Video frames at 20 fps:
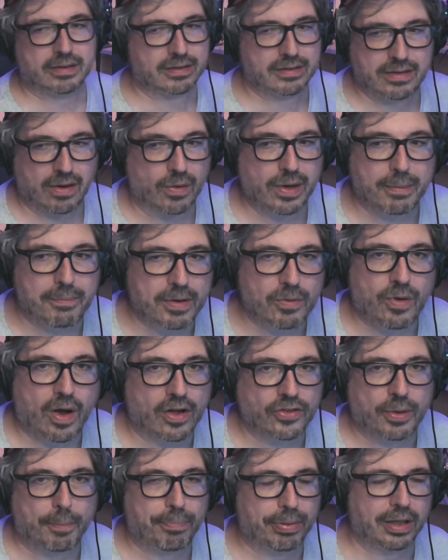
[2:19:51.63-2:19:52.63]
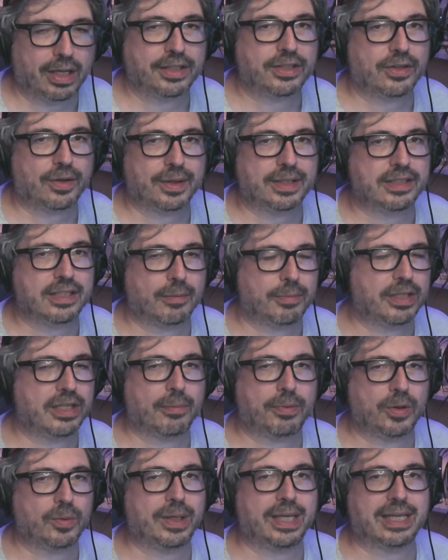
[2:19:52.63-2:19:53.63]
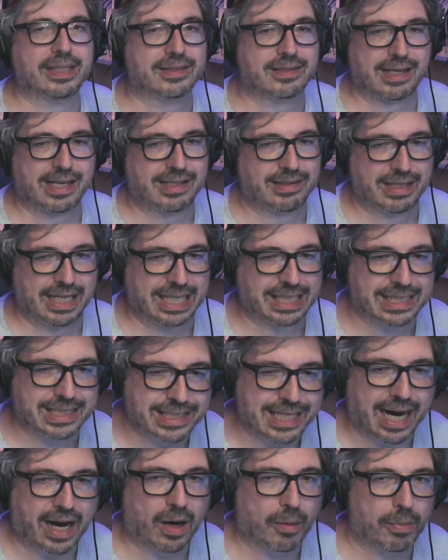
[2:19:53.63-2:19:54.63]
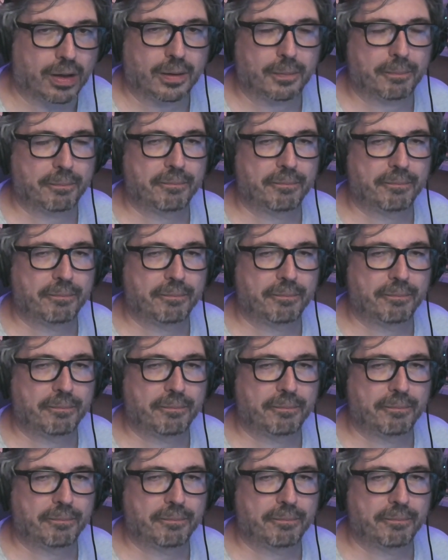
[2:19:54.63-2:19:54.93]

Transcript: Don't get me wrong, the plunder in WWE is it's terrible.